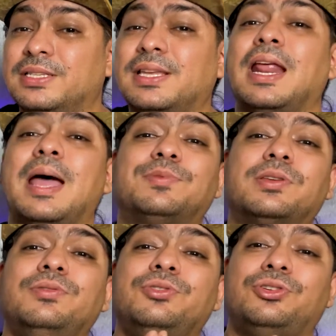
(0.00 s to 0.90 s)
is an
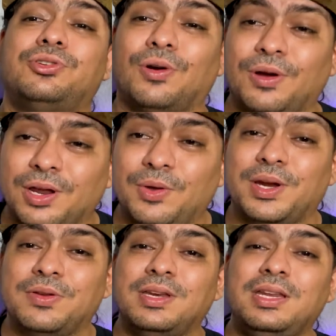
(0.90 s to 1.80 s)
absolute joy
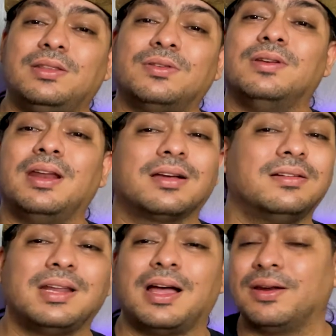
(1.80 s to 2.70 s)
when you need to
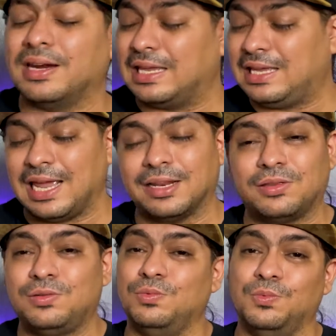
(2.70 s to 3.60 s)
knuckle down and
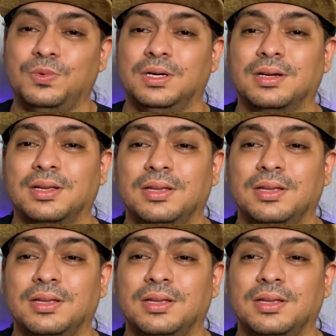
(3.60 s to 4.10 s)
get to work.